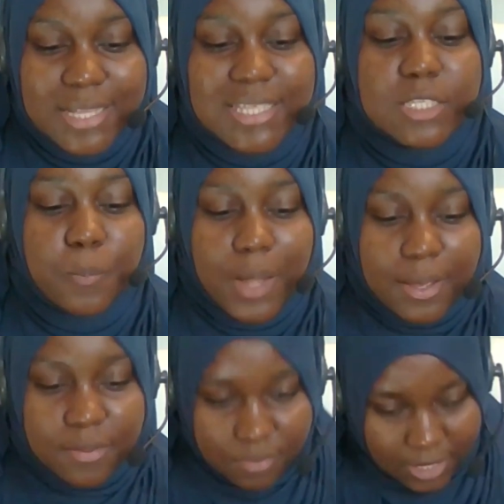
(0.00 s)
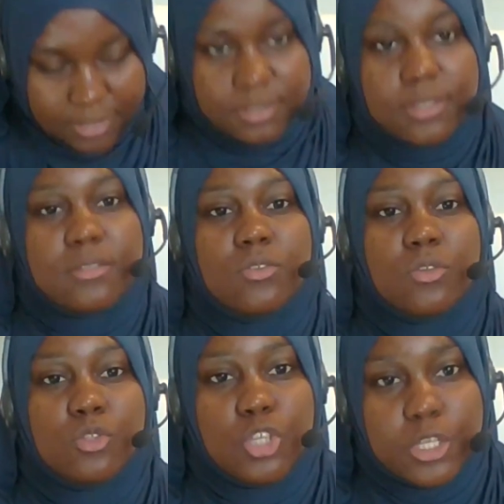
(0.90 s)
Despite that, it did
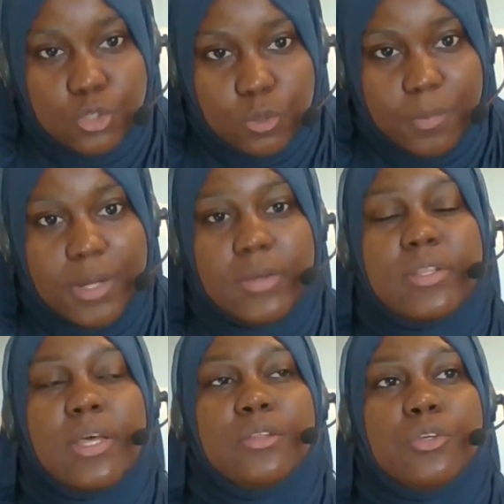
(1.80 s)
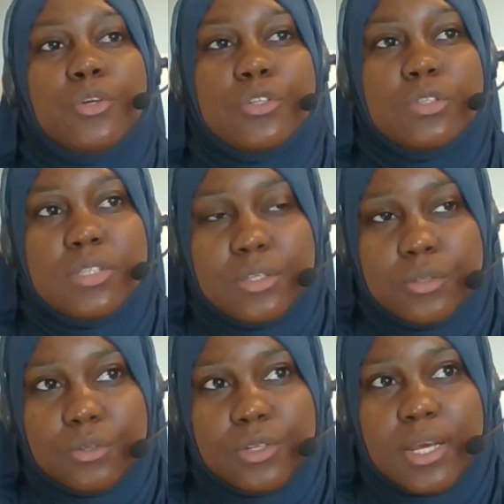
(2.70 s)
not change your mind, and you
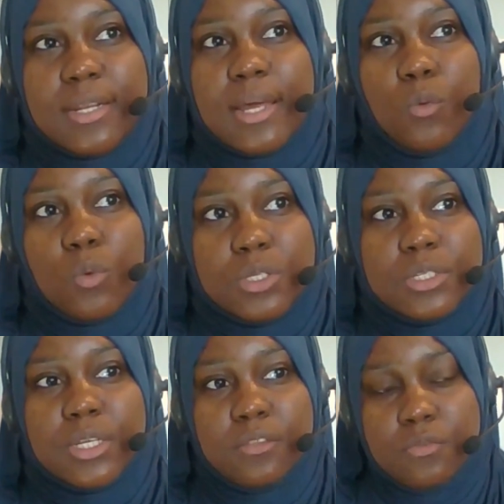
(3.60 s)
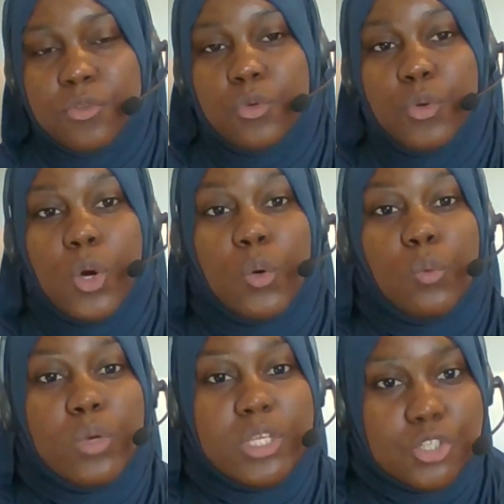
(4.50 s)
continued. And I wonder if you
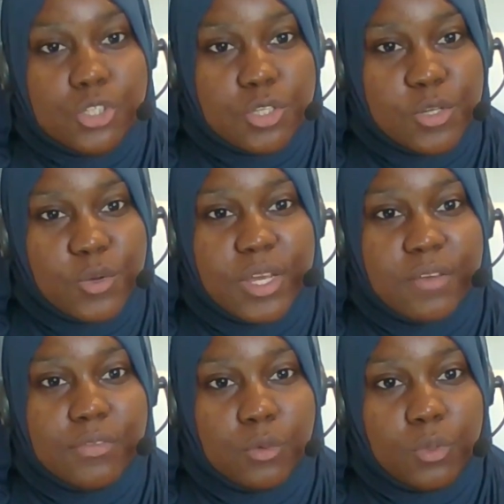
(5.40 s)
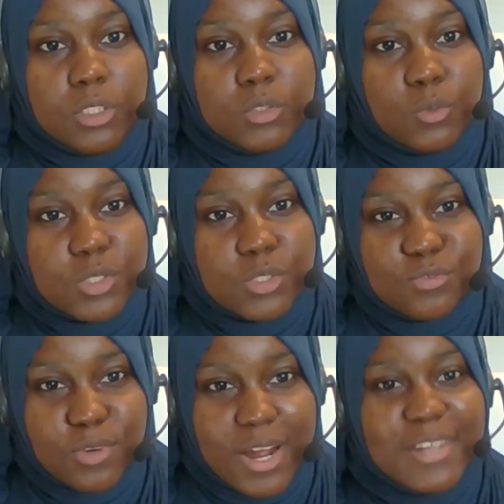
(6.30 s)
wish, you know, if the world was
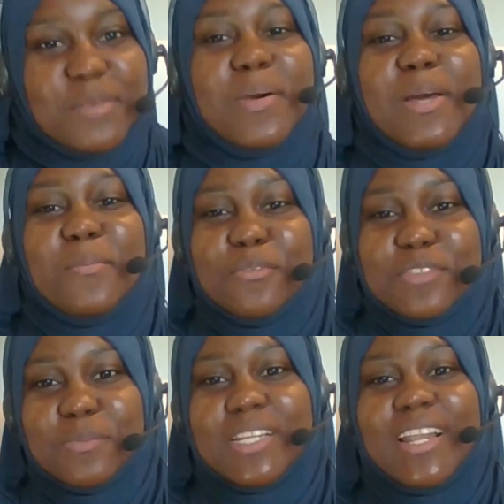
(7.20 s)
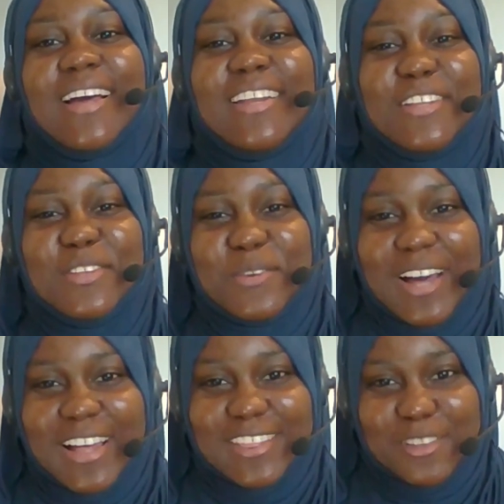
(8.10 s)
run by Mufti Bilal and you
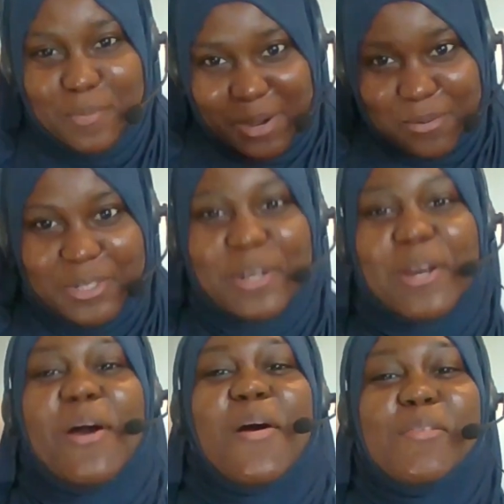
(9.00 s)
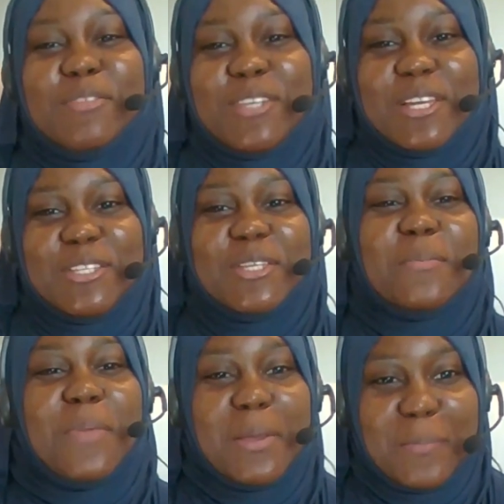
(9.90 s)
had the power of
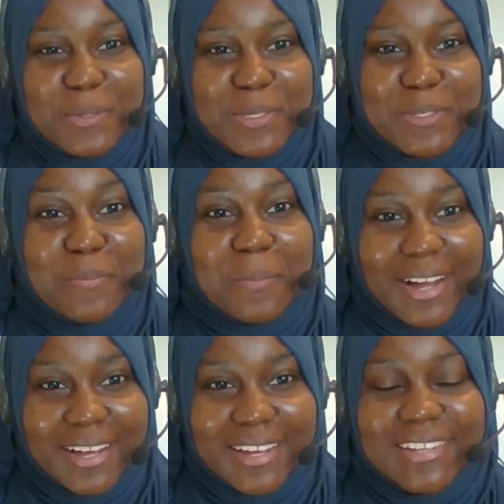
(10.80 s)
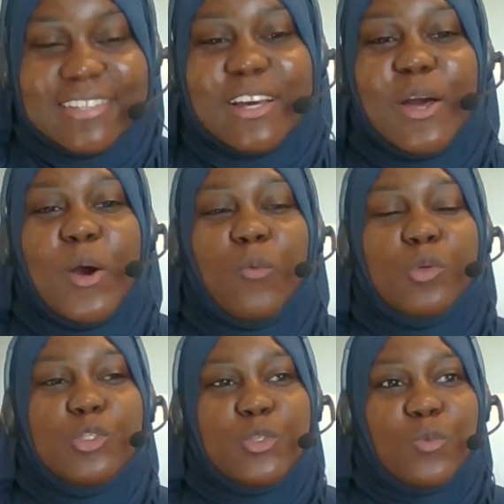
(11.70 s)
changing people's mind,
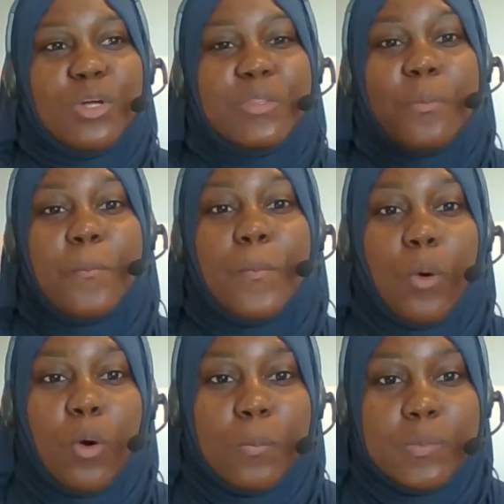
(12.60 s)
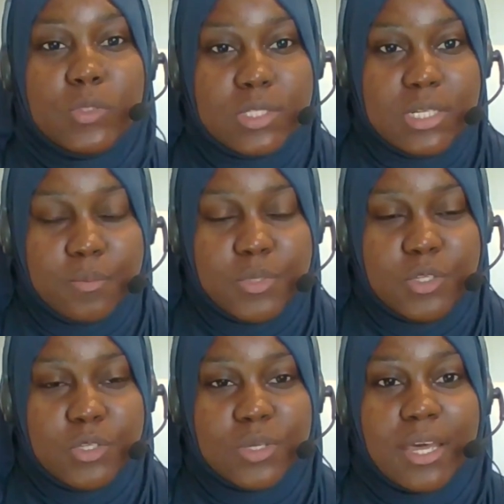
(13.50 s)
would you want more Muslims
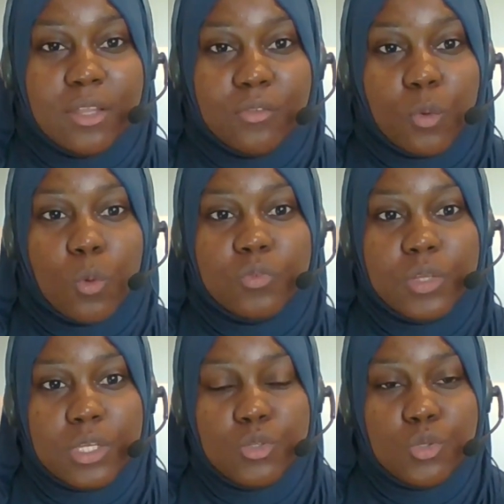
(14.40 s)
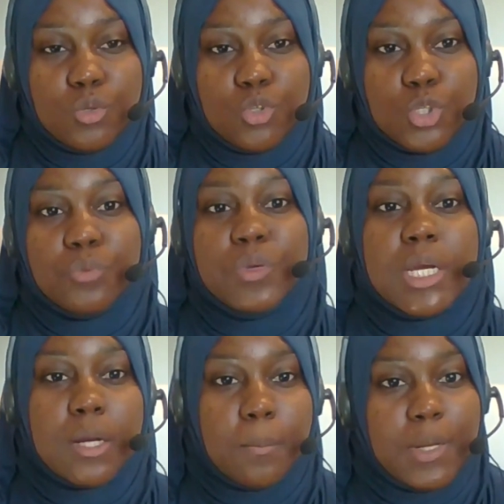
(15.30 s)
to get involved into
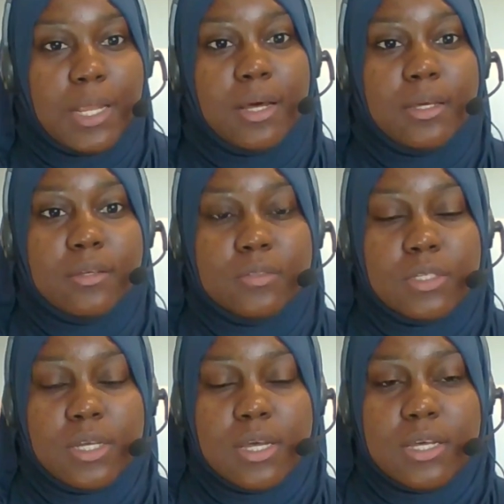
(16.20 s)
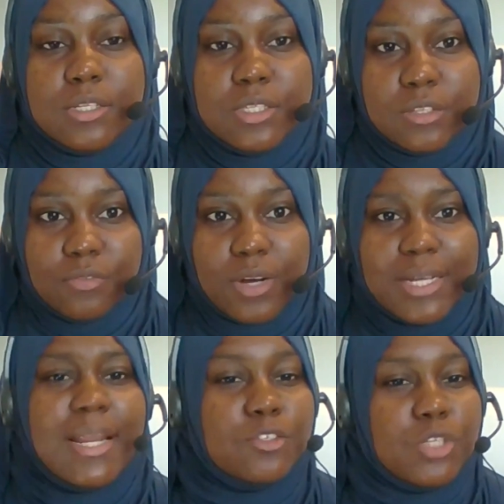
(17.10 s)
Sharia compliant DeFi?
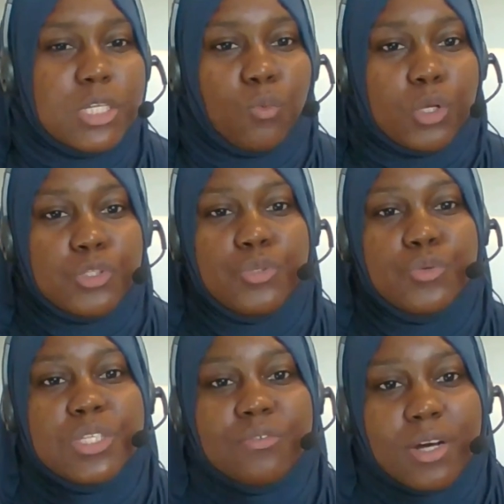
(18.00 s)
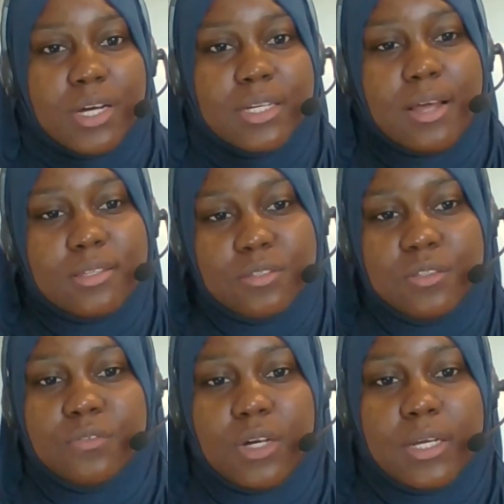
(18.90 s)
And actually, what do you define as
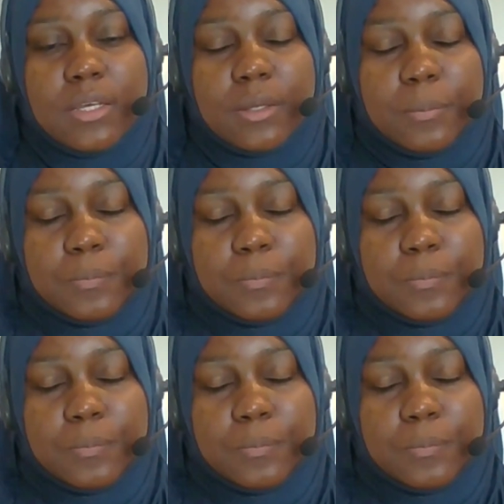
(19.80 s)
DeFi?